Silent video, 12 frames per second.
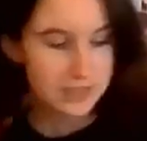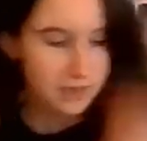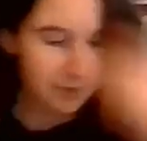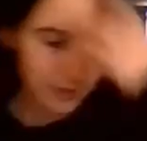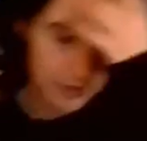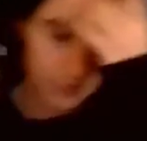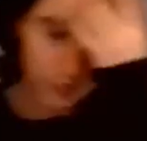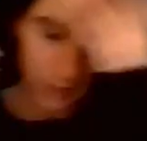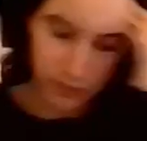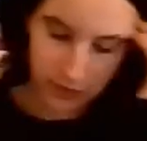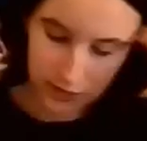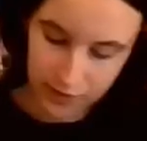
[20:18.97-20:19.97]
guess it makes it
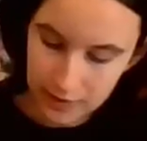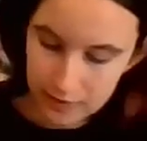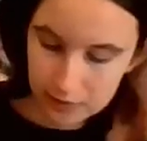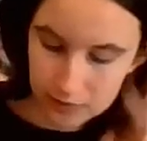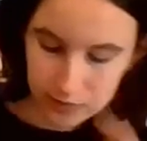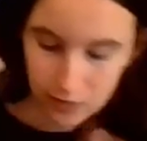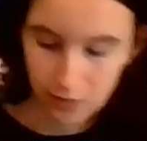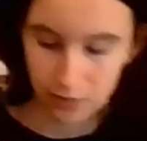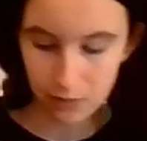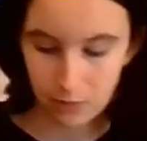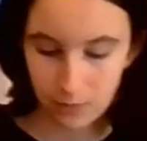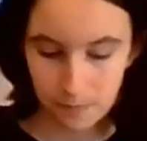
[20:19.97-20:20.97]
more rustic.
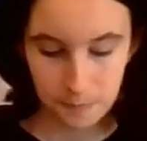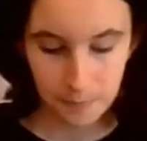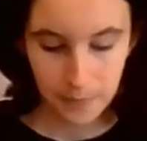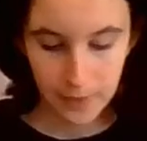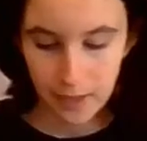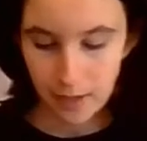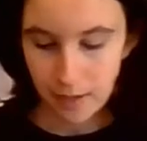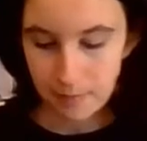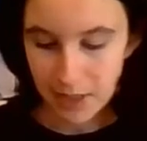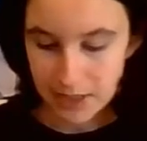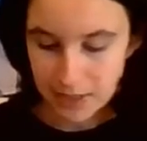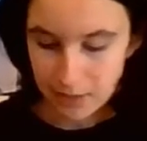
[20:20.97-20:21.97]
So
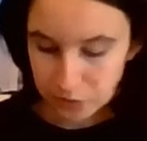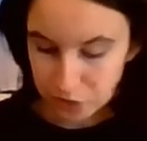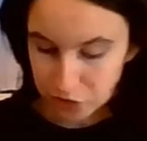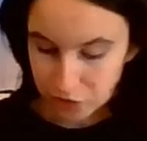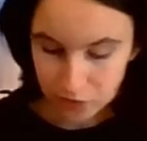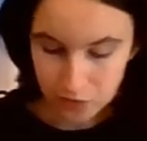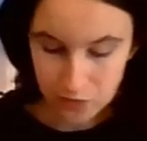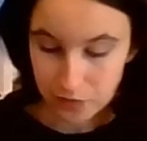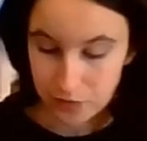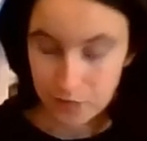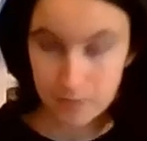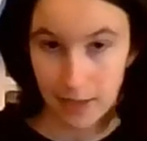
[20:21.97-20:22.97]
my idea was just to
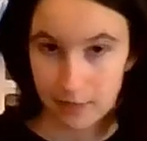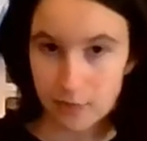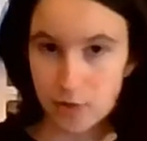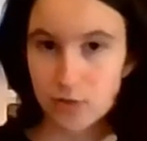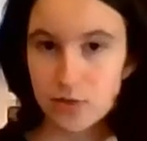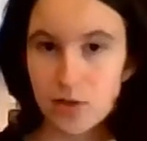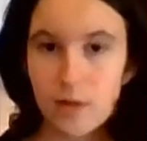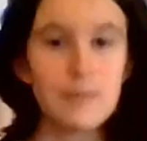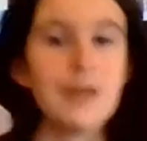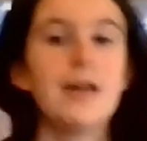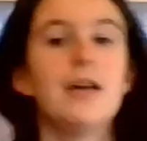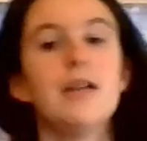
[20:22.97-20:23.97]
do some arrows on
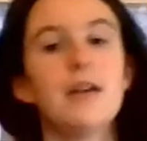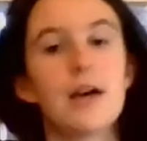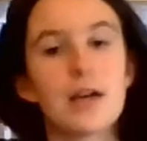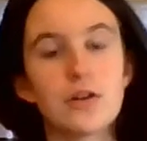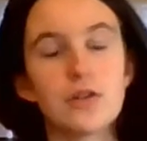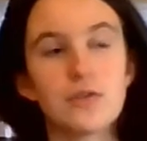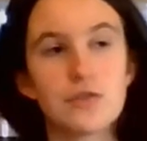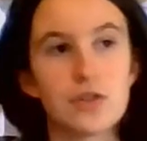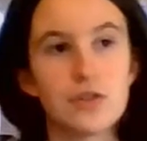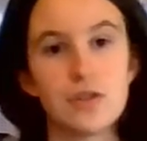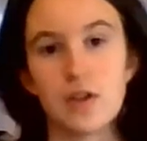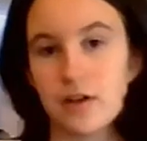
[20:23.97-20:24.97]
mine. I could have
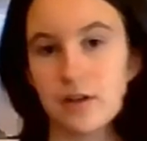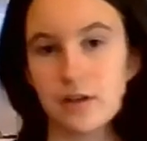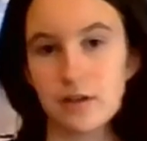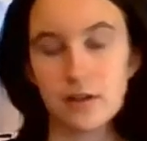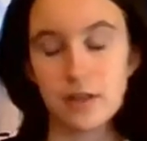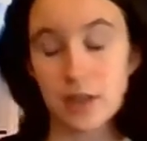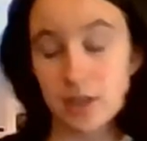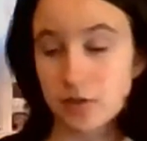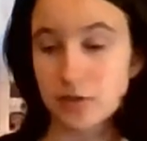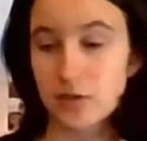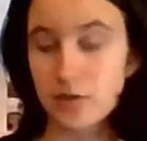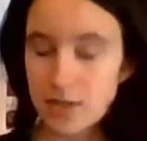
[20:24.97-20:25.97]
done her
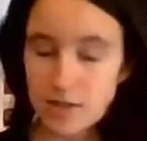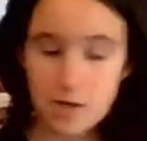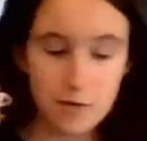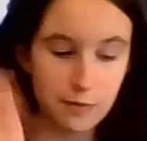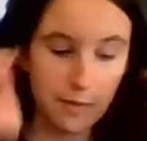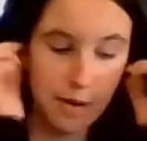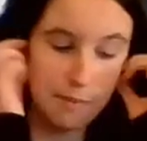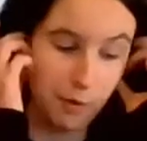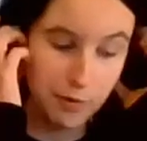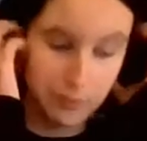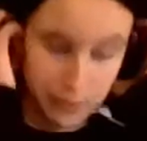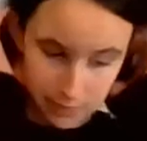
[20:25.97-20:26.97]
initials, so these are for my
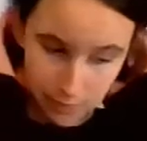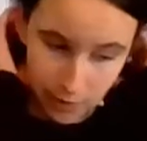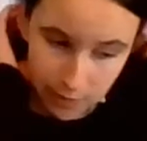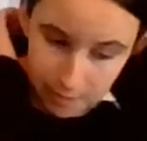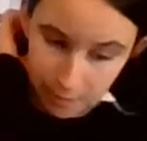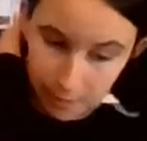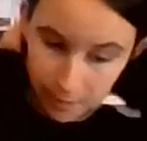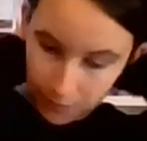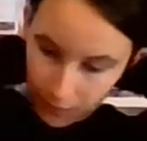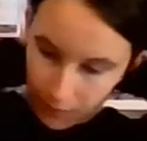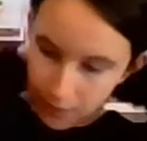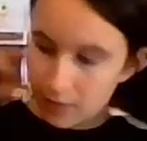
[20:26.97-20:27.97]
boyfriend's mum.
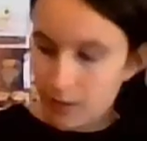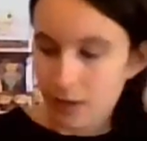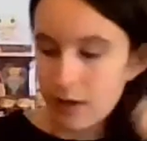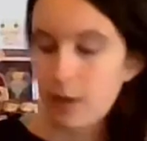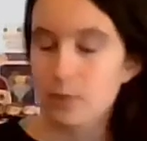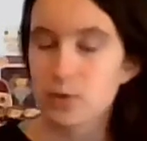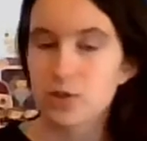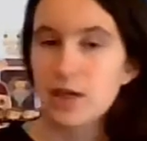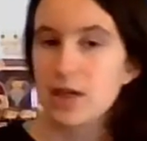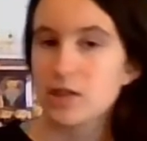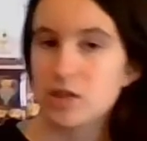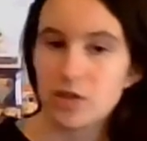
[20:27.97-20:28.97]
I was going
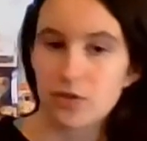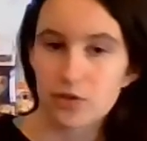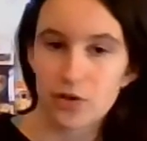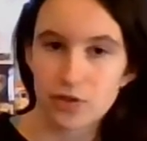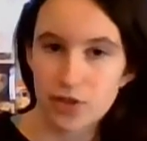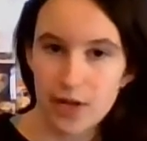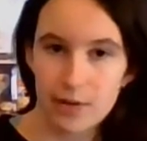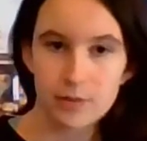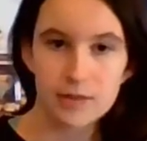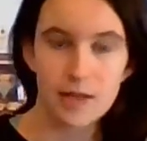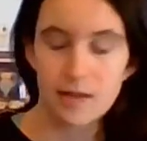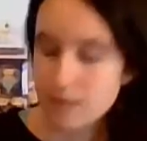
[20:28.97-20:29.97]
to actually do crochet
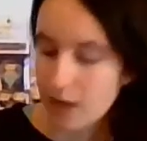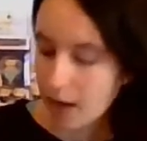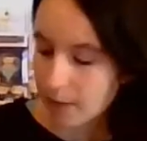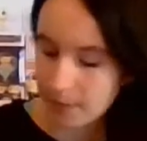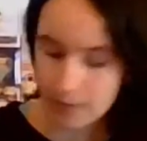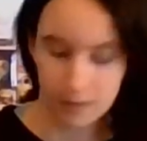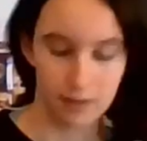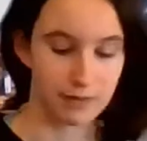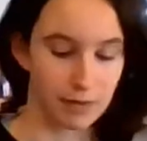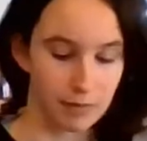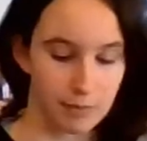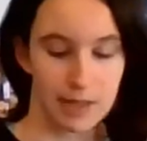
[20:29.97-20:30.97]
ones at the start, but
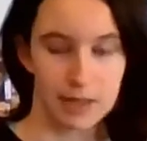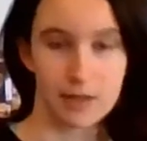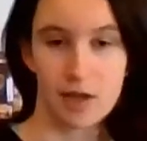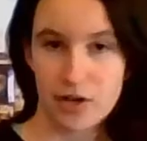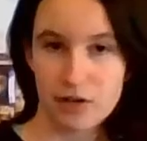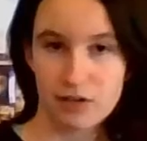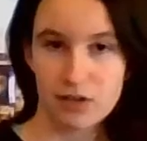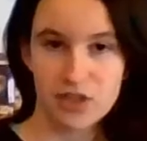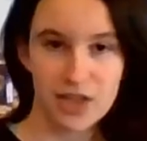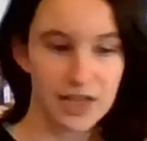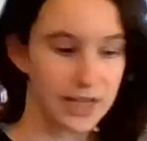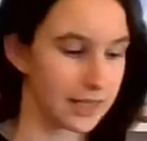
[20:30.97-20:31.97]
that would mean learning
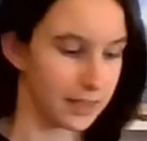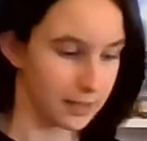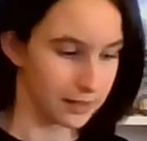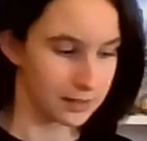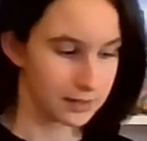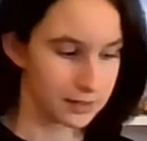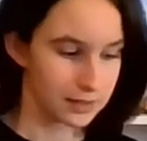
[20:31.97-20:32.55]
crochet, and